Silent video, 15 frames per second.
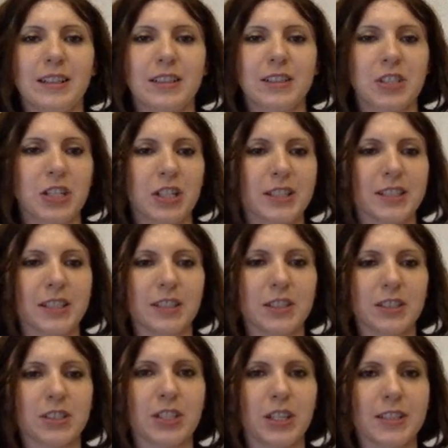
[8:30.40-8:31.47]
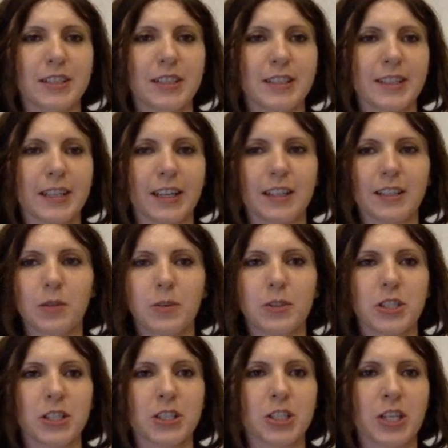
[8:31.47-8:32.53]
Just a second, I will
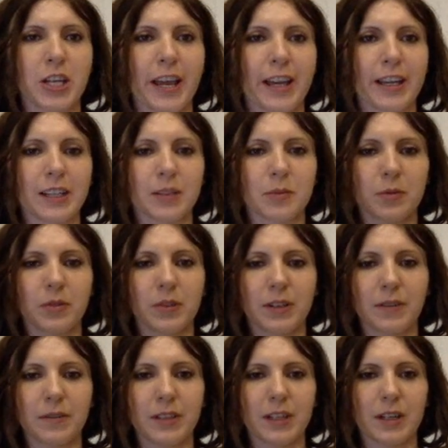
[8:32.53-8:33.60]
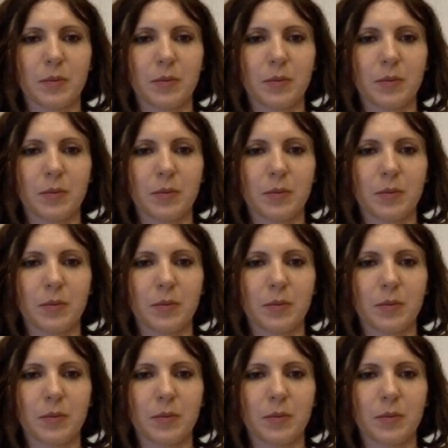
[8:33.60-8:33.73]
just check if there are